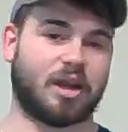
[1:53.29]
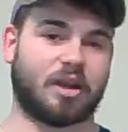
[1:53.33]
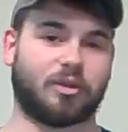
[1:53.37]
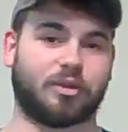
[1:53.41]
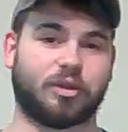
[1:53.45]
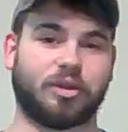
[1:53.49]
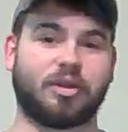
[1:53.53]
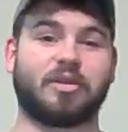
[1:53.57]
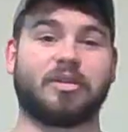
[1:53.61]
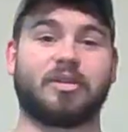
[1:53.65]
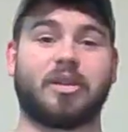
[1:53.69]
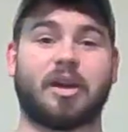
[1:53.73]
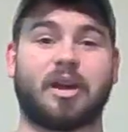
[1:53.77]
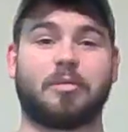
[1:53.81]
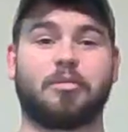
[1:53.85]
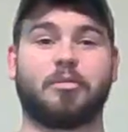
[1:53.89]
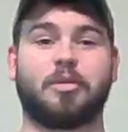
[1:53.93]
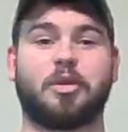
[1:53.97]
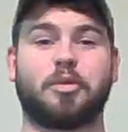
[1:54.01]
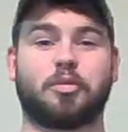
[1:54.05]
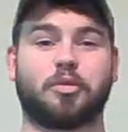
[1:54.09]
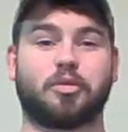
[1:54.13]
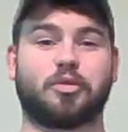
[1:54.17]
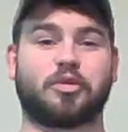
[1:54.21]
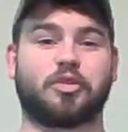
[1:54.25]
I think a lot of
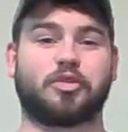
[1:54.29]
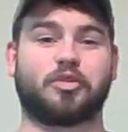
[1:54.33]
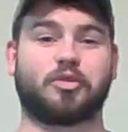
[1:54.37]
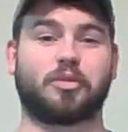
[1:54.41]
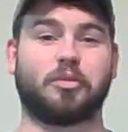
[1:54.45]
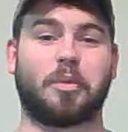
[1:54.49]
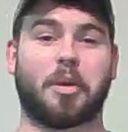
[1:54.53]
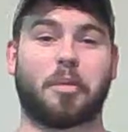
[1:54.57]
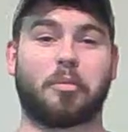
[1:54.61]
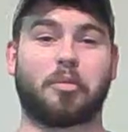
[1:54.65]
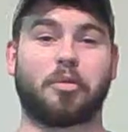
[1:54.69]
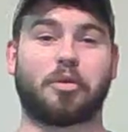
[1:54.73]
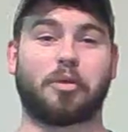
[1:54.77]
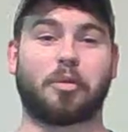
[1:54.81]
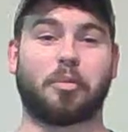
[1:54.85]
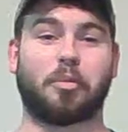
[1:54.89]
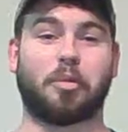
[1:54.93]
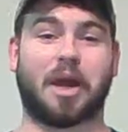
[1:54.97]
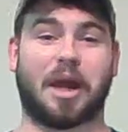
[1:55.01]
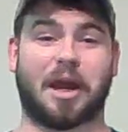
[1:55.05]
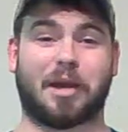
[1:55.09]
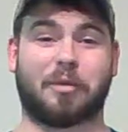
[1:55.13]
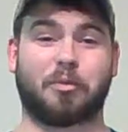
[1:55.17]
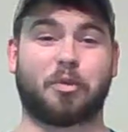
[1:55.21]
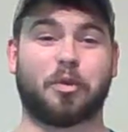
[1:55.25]
people just remember the
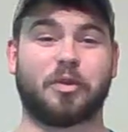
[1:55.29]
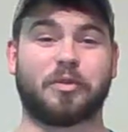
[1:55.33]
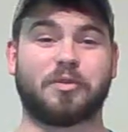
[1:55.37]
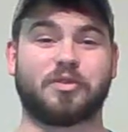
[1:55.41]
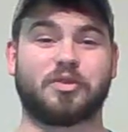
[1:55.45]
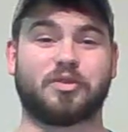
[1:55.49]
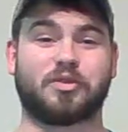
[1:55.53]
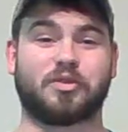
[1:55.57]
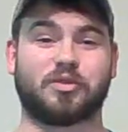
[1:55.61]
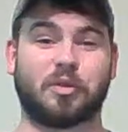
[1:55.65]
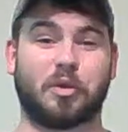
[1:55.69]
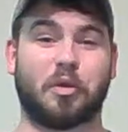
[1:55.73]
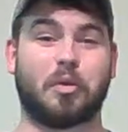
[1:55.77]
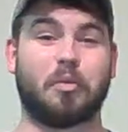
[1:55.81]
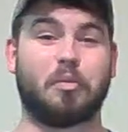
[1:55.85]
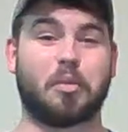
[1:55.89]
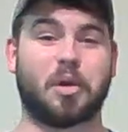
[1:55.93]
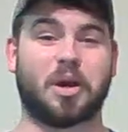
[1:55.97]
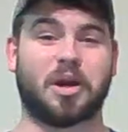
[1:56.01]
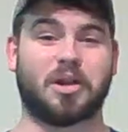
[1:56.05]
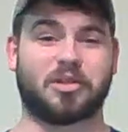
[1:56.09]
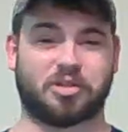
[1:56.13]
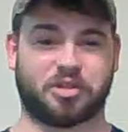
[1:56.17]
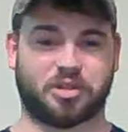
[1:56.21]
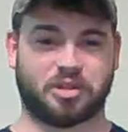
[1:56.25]
bad ones so
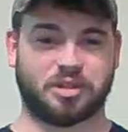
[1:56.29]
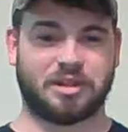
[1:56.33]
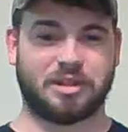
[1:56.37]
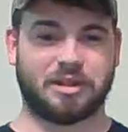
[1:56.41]
much